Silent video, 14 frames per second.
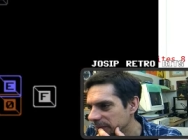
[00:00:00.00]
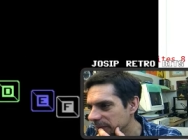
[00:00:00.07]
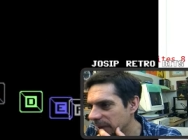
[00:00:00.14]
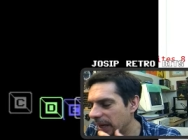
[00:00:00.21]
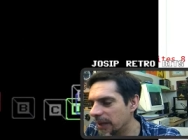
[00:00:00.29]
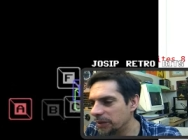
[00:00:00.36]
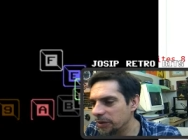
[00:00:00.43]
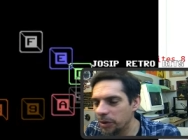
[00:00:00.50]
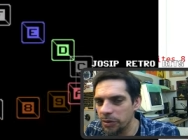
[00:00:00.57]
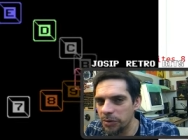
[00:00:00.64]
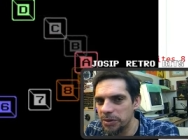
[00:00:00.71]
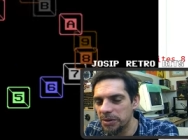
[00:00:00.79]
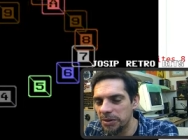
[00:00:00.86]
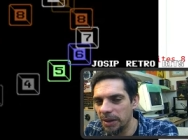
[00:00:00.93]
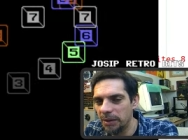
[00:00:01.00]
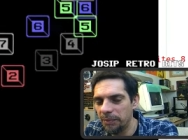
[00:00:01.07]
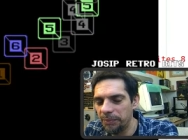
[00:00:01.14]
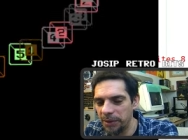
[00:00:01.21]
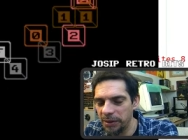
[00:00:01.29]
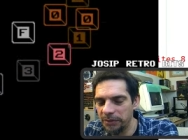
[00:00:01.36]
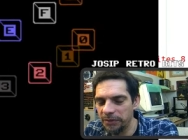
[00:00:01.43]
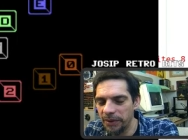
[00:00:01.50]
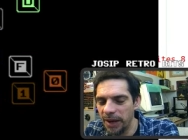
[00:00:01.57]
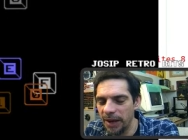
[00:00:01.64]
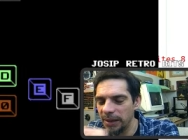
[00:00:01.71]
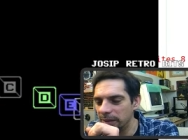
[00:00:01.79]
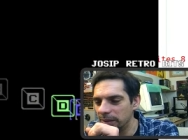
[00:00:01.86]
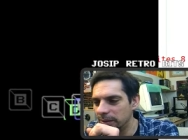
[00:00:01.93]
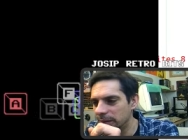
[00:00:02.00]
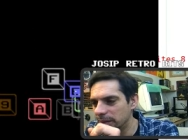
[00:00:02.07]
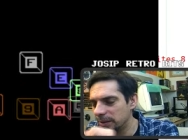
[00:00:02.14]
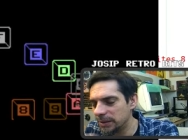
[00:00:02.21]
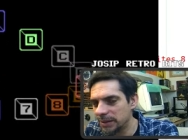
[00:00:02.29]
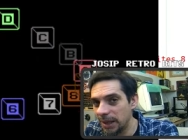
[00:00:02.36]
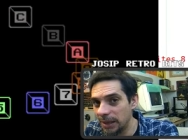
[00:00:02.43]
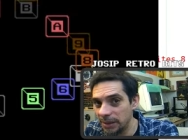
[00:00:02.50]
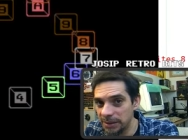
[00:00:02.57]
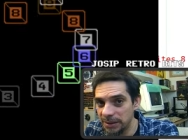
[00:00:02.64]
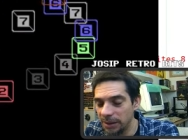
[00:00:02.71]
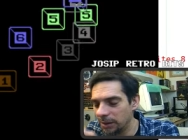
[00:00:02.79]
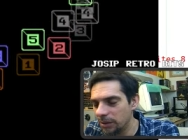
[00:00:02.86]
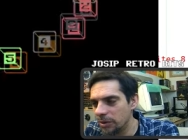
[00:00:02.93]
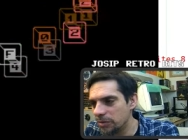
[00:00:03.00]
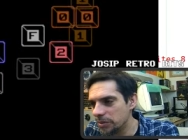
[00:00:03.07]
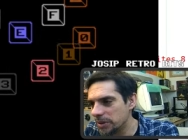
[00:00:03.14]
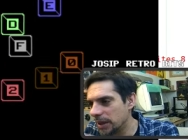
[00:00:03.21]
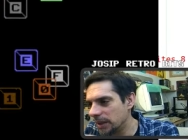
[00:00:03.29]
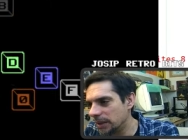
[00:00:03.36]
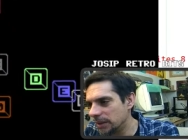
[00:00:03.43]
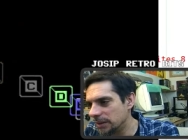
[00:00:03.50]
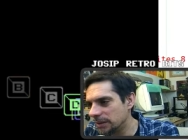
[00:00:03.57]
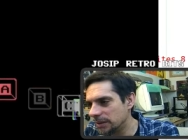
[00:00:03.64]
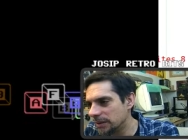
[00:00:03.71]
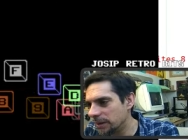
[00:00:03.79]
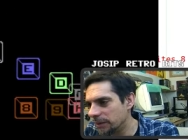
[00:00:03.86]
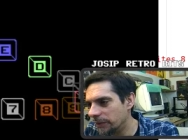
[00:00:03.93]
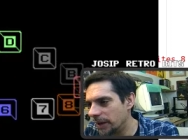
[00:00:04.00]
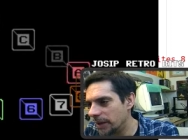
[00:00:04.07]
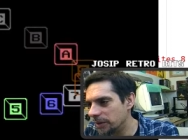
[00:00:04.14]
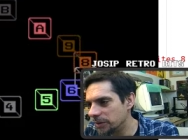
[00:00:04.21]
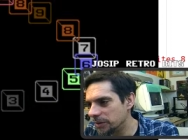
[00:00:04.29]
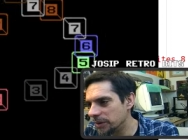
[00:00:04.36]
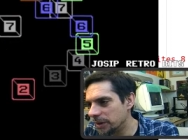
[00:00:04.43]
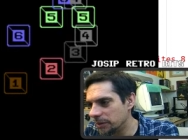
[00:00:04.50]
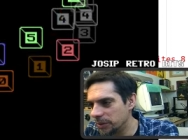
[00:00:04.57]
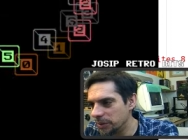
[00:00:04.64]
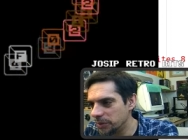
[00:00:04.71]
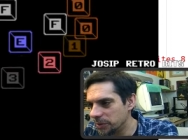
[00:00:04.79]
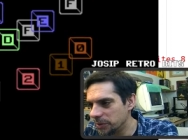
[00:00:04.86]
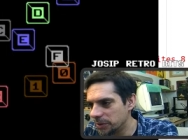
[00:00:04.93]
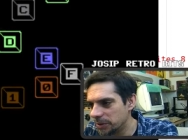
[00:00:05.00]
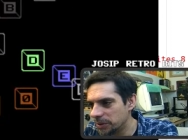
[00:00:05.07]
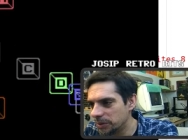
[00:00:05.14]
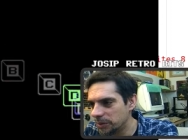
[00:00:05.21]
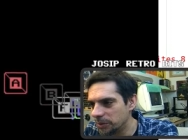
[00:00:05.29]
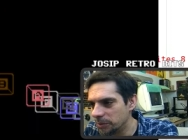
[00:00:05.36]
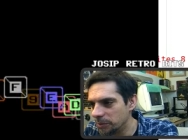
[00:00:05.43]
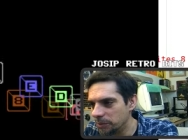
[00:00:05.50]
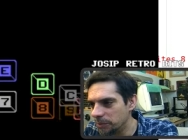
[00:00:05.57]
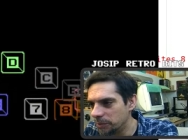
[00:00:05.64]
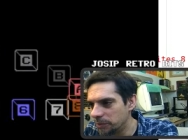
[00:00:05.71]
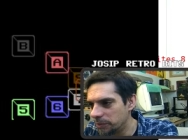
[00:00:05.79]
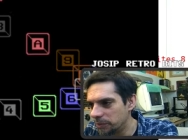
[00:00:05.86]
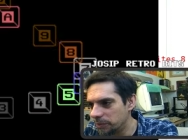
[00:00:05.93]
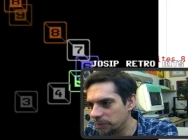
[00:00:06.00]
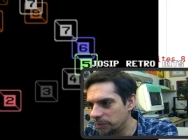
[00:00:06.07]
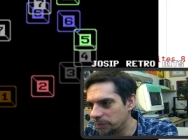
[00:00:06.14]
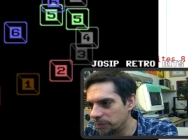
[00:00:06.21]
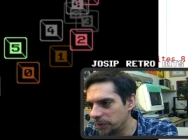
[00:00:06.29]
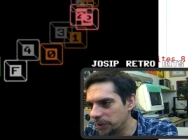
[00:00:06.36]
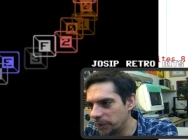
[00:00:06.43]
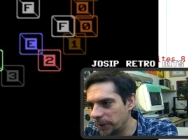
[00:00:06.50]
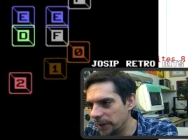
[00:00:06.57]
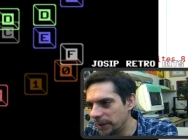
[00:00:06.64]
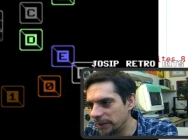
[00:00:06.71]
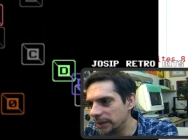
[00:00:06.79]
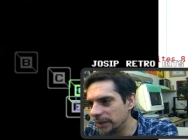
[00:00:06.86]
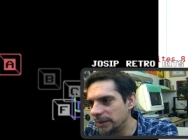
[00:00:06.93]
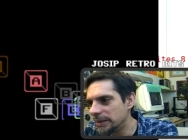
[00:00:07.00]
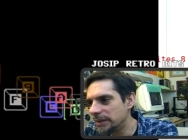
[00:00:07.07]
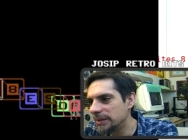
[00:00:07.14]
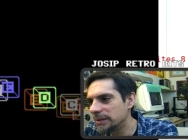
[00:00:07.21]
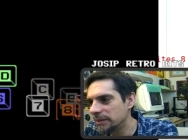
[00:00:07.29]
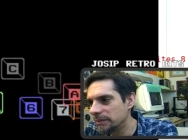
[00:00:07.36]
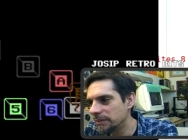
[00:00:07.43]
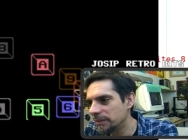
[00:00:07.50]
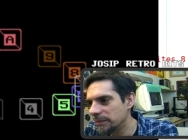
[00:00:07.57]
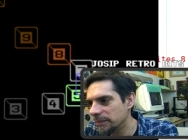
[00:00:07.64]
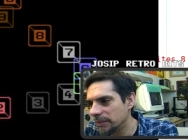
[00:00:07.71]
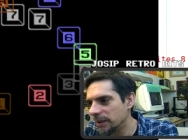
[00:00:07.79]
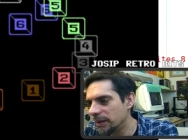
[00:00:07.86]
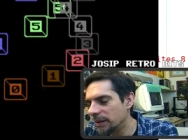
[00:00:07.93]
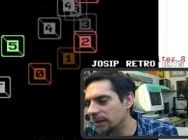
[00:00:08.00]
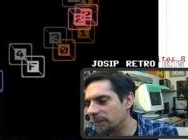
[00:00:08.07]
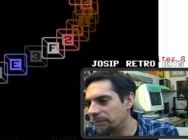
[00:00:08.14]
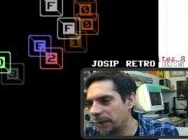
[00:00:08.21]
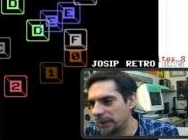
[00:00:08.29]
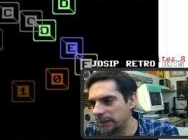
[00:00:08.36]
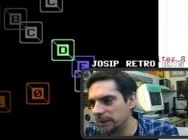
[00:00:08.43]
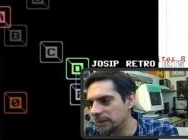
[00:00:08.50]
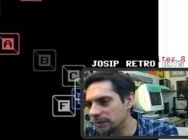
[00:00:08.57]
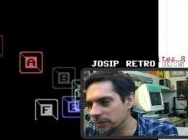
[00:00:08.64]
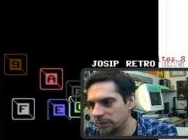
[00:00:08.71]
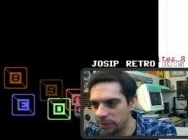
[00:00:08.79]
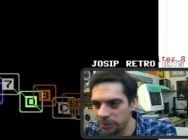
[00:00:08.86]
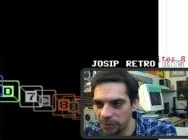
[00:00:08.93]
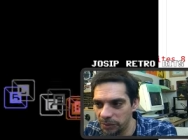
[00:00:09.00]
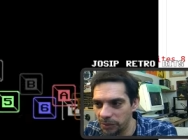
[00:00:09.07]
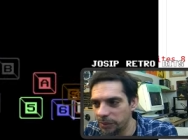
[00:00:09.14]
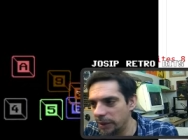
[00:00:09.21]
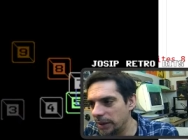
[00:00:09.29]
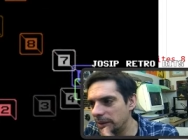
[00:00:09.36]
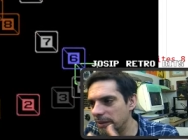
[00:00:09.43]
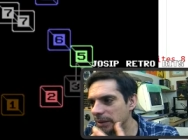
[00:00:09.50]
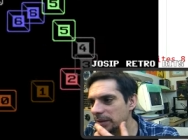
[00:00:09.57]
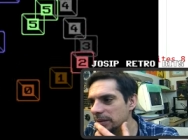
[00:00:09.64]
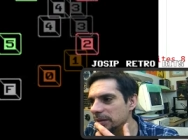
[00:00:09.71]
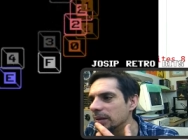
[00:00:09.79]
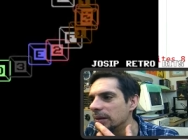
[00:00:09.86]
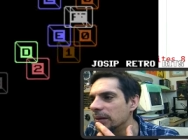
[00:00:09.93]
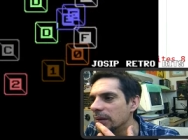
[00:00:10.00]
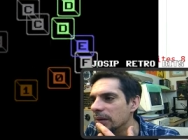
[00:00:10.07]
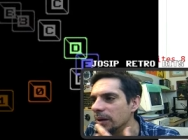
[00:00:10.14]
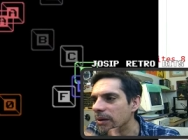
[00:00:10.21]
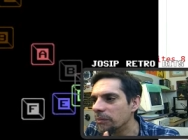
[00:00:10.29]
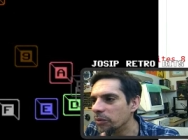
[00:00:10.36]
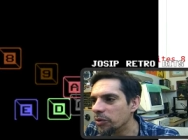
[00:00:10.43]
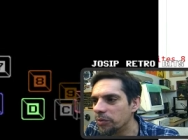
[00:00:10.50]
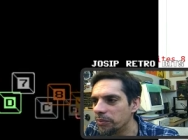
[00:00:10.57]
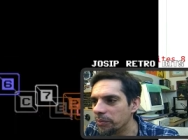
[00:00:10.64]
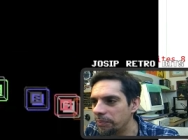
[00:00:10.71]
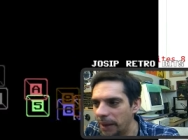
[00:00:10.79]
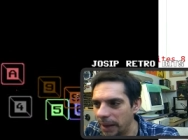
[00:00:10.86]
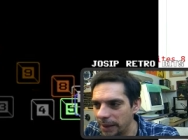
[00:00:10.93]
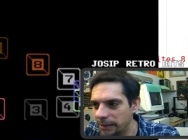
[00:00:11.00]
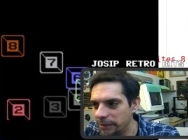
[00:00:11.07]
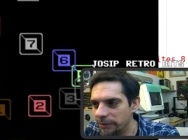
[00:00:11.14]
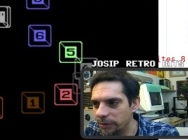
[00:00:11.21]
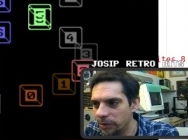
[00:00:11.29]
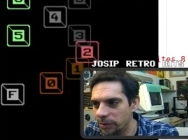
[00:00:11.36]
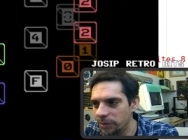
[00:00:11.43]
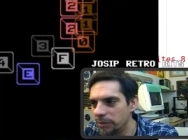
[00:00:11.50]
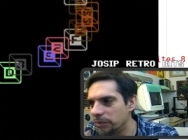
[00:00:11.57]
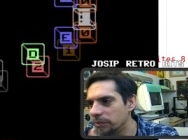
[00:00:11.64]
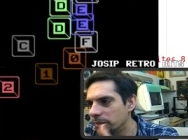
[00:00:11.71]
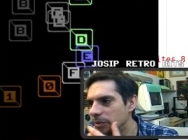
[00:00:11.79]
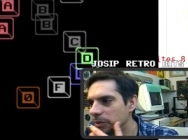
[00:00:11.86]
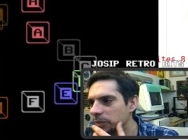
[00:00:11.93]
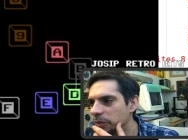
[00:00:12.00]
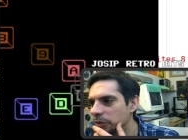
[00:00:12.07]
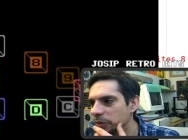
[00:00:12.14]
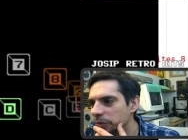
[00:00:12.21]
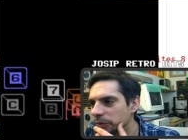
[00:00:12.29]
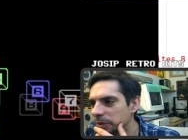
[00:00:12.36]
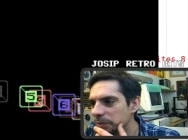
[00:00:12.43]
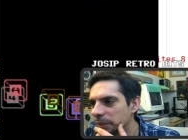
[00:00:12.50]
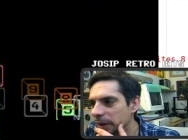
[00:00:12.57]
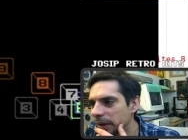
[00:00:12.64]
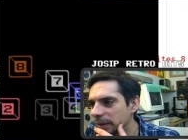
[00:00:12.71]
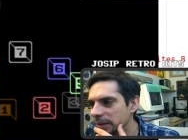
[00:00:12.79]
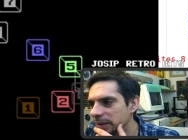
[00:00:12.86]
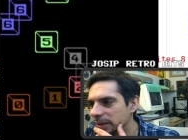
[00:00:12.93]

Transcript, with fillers: And those uh, predefined uh, sinus and cosinus uh, values are used to create this uh, pattern, to, to create this move path for to move sprite.